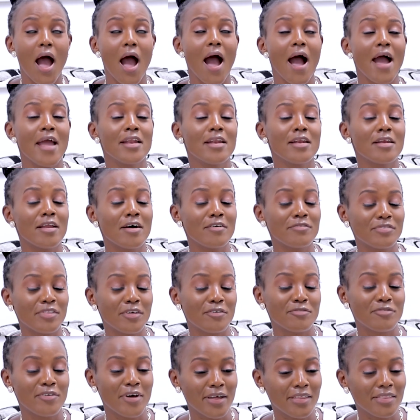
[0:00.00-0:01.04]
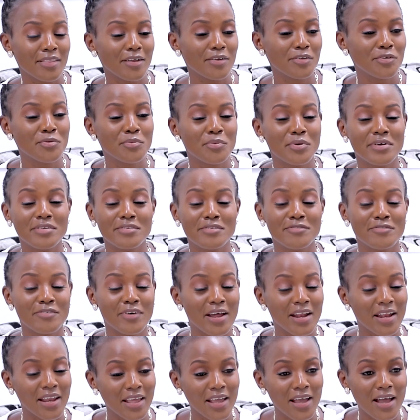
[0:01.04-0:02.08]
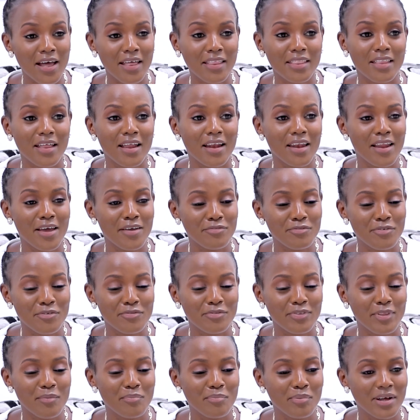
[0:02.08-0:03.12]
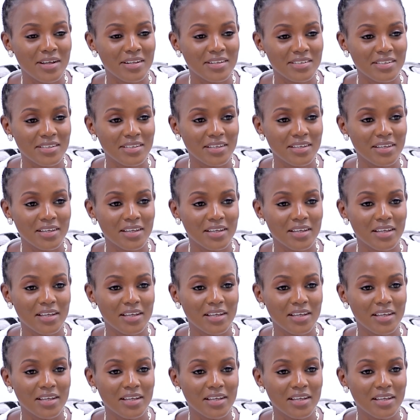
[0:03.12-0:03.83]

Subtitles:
I love the fact that he was funny and the life of the party.